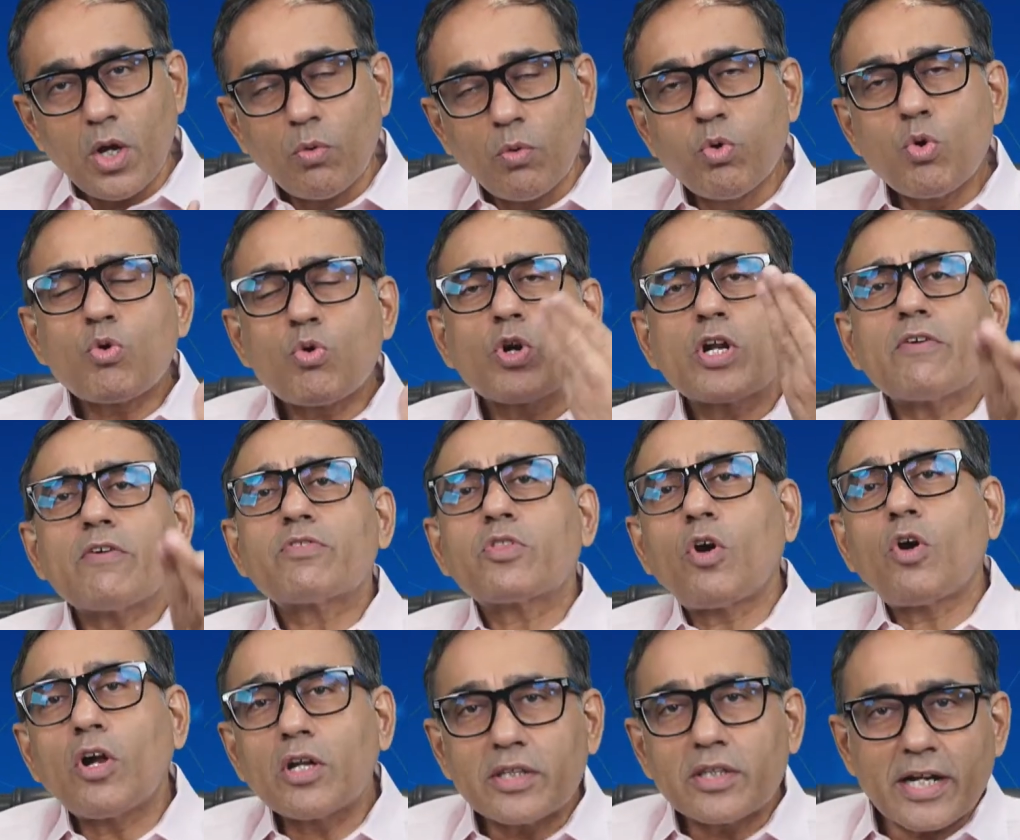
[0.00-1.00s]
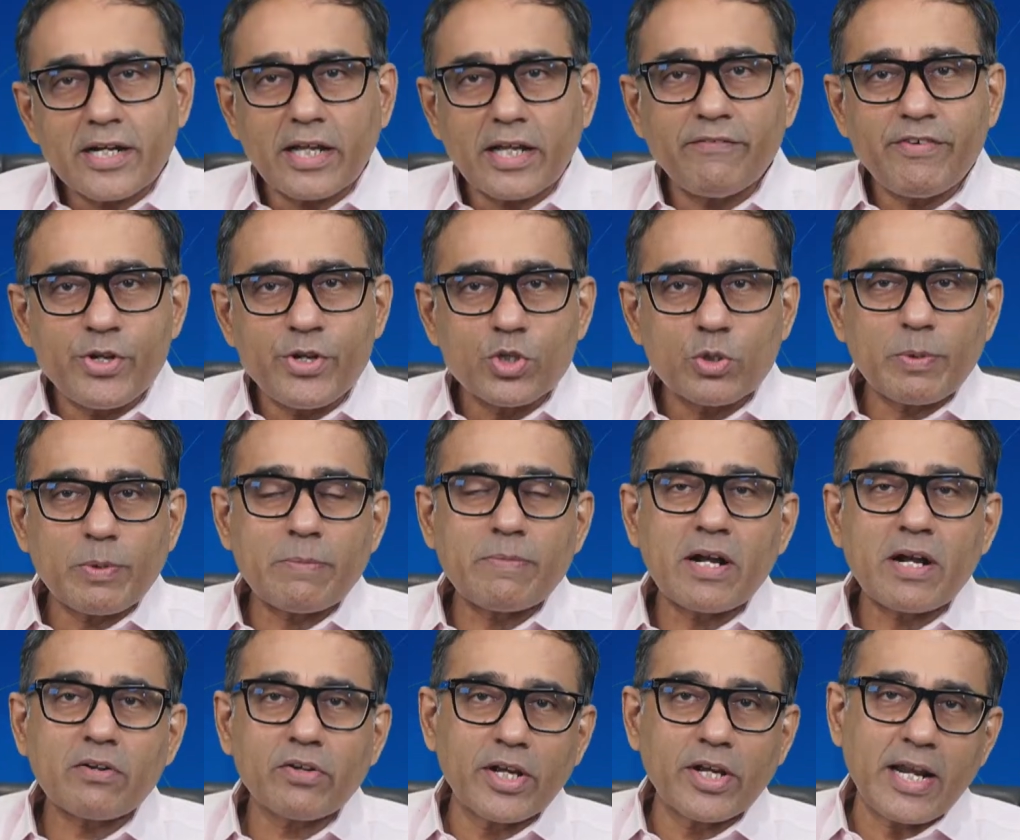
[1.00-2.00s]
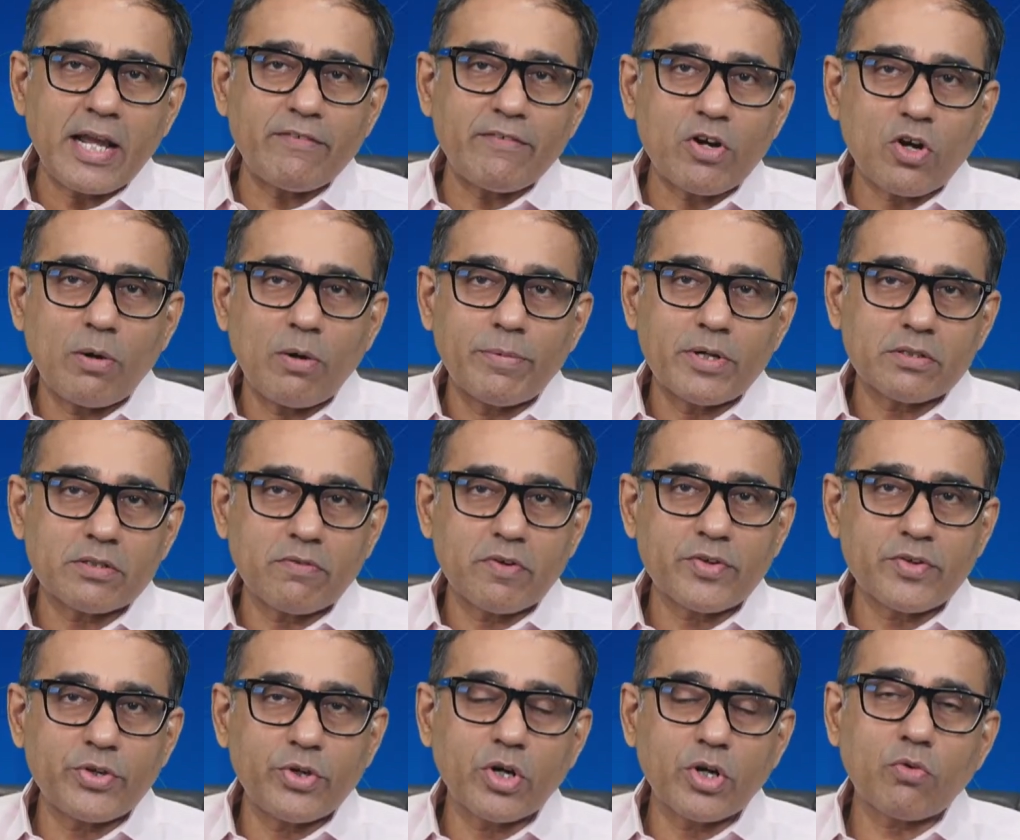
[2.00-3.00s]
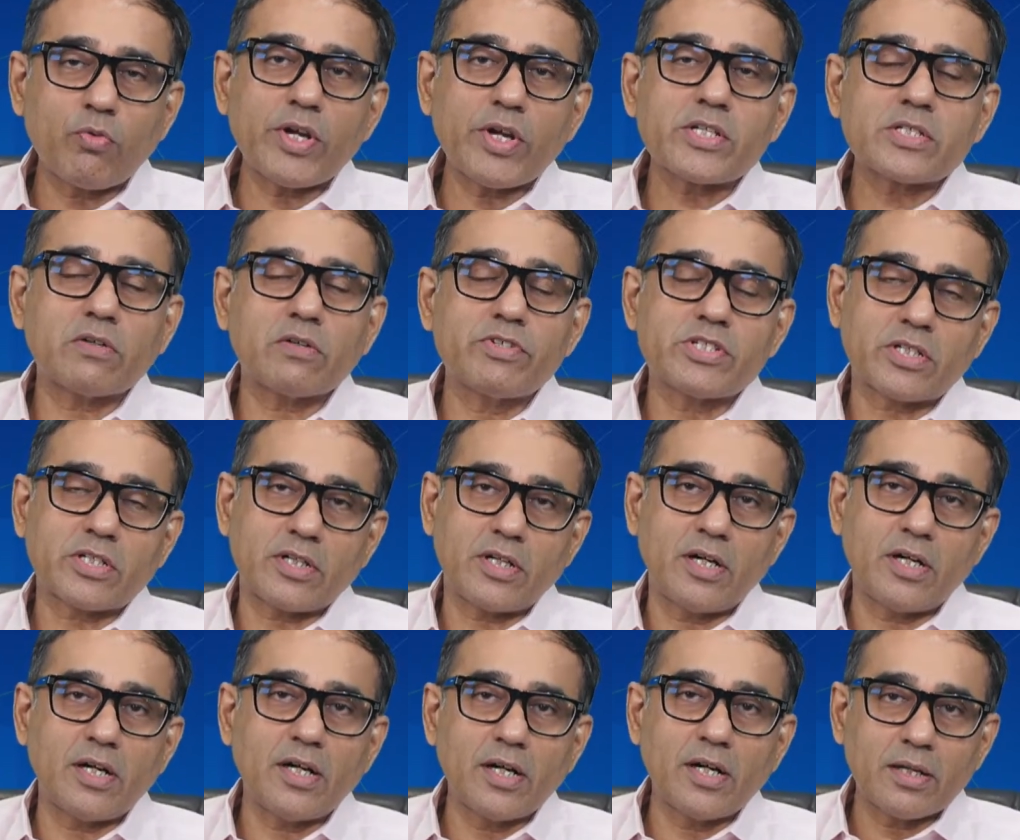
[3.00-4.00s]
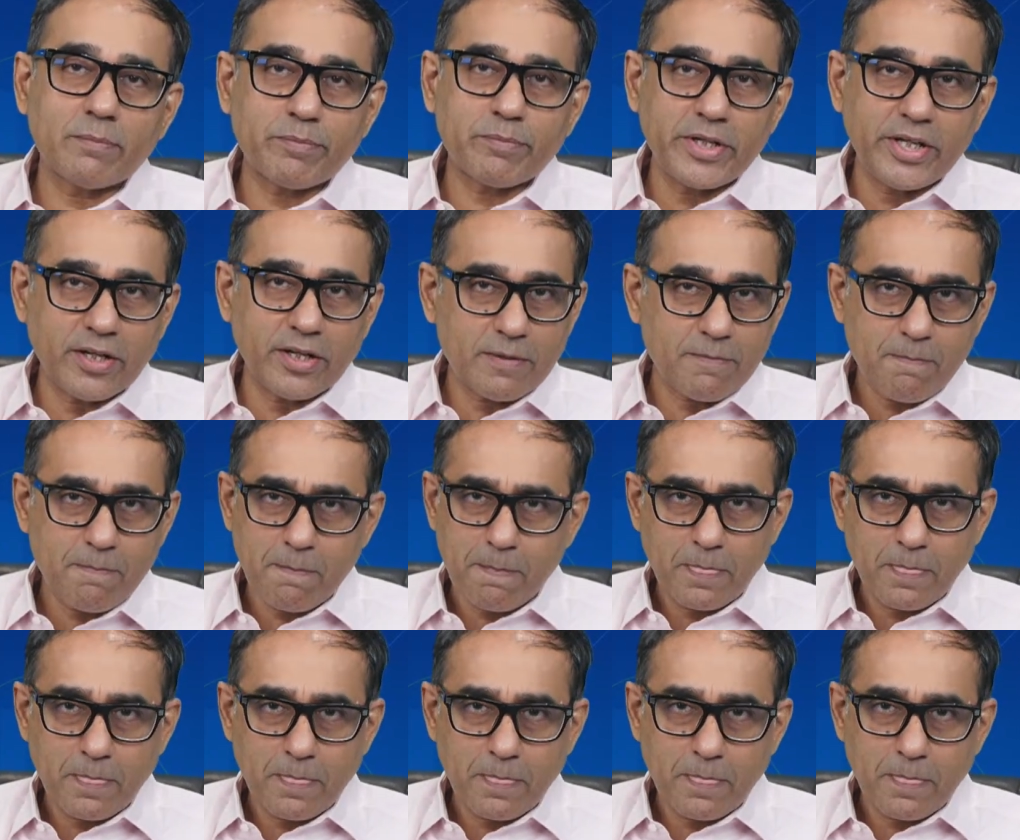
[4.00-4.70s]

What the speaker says: Who could have thought that Avenue Supermarket can have a competition from a quick service player?